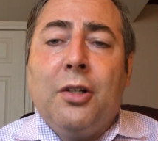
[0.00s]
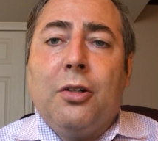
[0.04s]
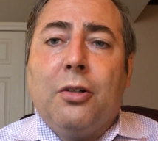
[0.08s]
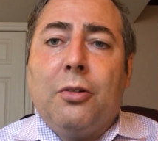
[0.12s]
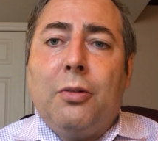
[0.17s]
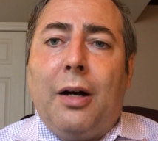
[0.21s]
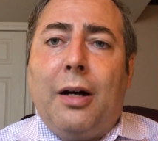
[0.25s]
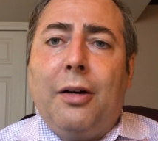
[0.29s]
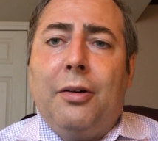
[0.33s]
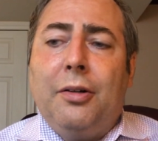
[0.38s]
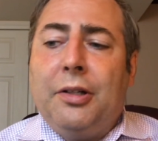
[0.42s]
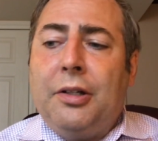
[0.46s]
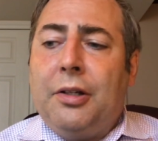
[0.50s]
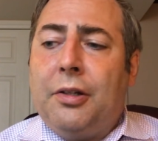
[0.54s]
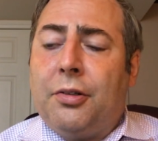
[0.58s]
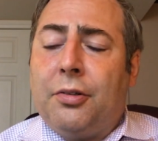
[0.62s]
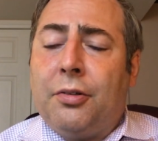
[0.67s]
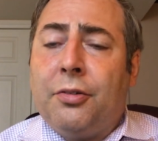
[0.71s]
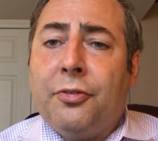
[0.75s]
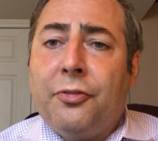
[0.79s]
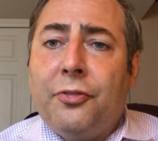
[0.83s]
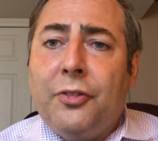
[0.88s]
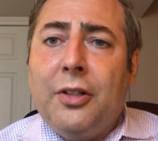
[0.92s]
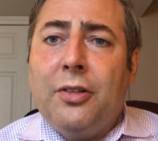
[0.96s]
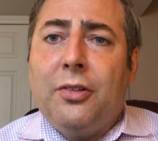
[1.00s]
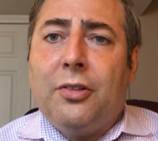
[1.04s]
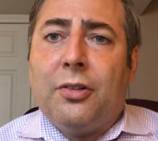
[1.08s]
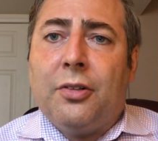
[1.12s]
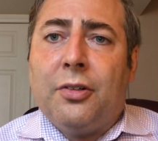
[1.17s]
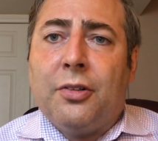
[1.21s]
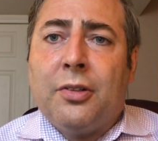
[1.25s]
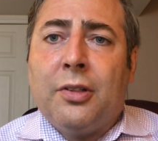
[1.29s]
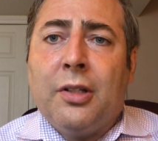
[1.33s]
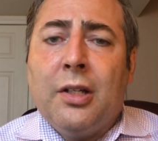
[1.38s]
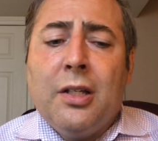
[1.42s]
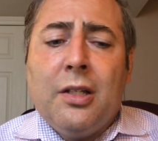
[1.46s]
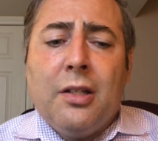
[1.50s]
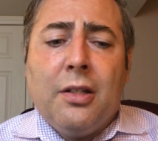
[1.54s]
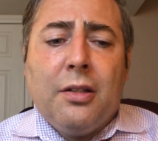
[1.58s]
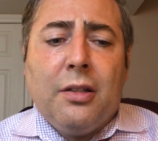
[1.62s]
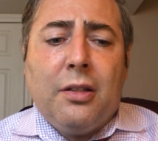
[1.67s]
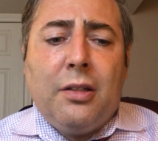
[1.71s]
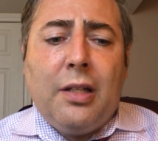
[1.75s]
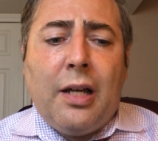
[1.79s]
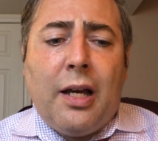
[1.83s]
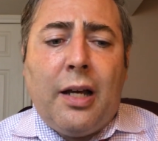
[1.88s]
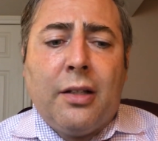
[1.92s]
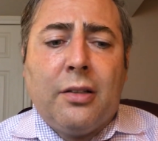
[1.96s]
qualities or features
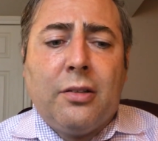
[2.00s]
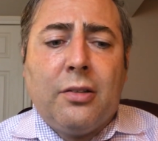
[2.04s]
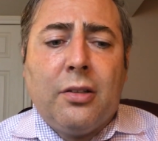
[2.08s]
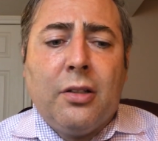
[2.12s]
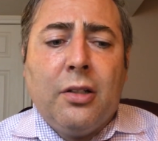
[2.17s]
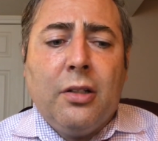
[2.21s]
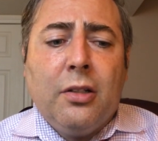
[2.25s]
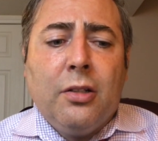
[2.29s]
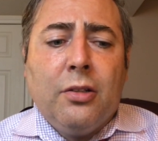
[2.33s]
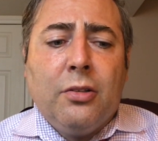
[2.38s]
that